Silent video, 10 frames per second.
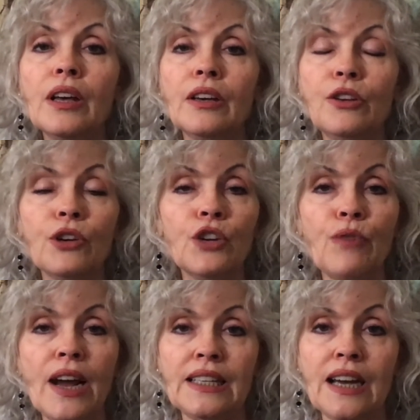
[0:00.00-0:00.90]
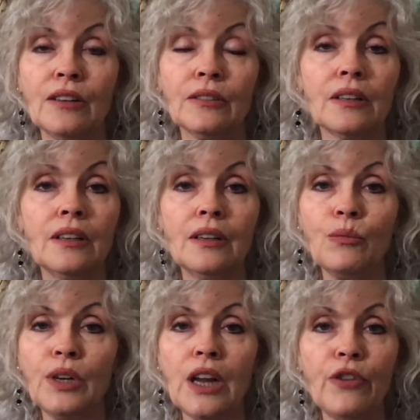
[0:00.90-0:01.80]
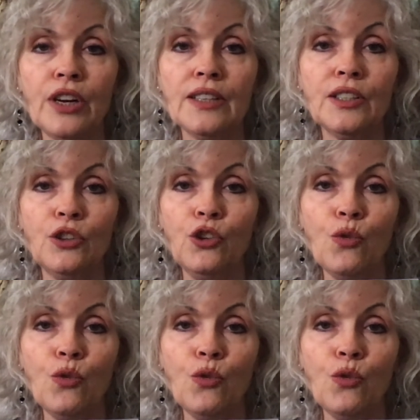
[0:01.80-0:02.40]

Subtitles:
you can write down whatever it is you